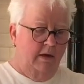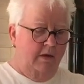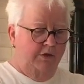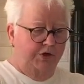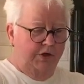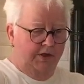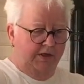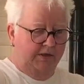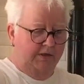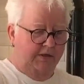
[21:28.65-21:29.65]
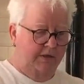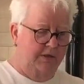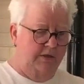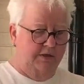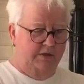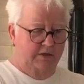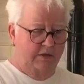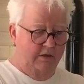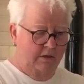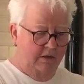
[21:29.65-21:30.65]
180 degrees,
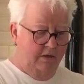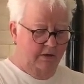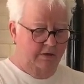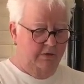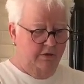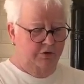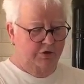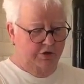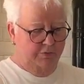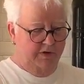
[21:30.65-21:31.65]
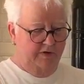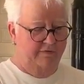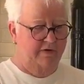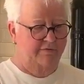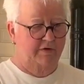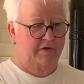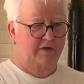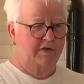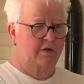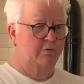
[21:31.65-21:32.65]
325
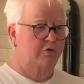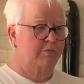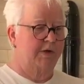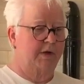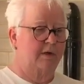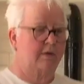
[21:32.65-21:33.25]
degrees in old money.